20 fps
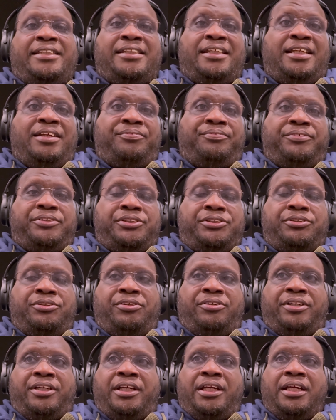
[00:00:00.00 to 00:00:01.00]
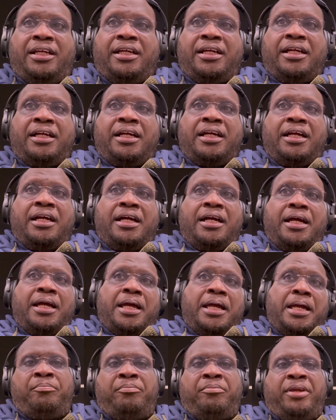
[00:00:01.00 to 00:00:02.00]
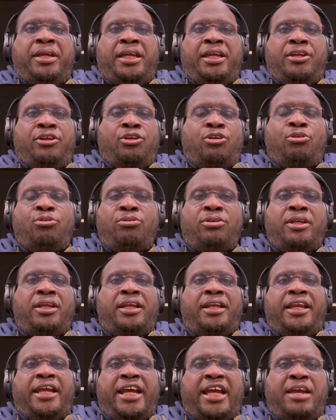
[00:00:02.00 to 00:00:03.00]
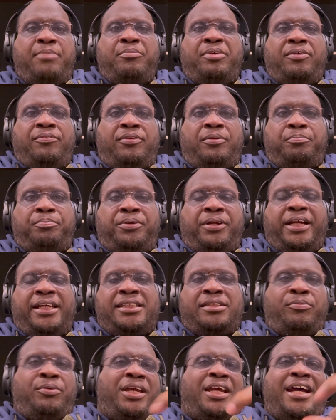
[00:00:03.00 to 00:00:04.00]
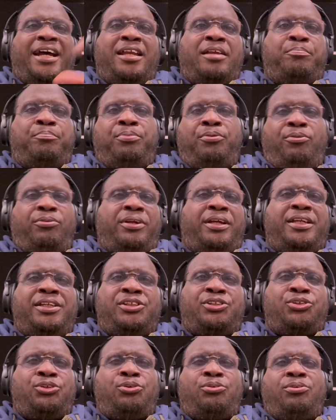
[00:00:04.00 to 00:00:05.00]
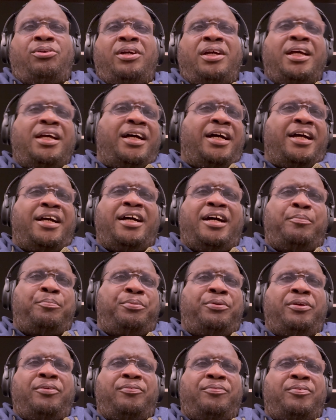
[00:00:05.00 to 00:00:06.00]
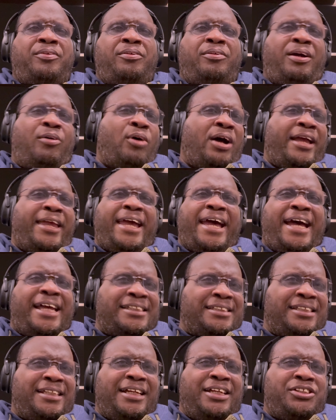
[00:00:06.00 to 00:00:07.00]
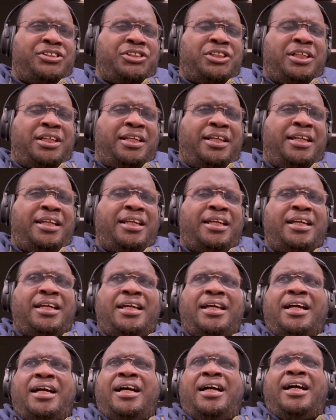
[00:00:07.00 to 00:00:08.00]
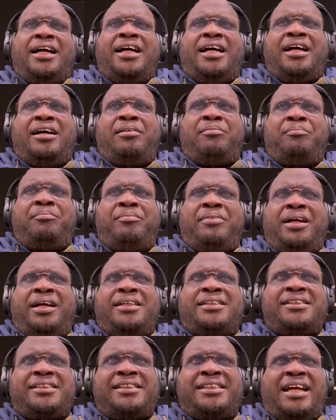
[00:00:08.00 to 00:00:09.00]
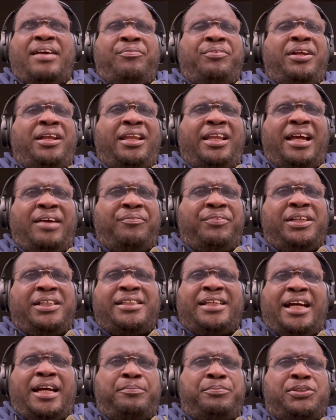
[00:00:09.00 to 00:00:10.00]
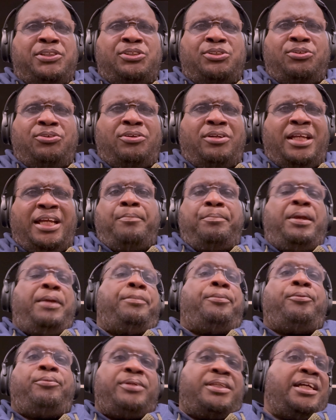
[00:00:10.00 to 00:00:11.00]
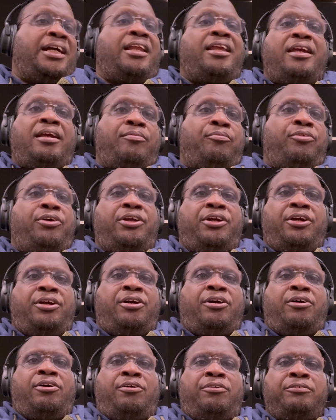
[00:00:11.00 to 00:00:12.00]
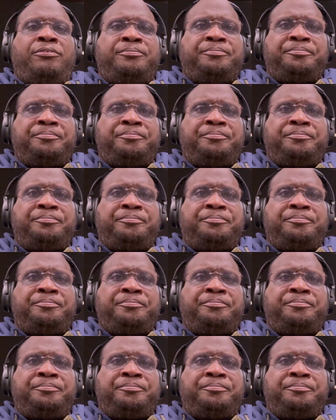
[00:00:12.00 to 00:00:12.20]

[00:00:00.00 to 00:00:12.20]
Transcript: a different story he knew the name of the place, and we kind of pulled into a couple of you know, a gas station, um, a 7-Eleven type store. Like people were telling him where to go,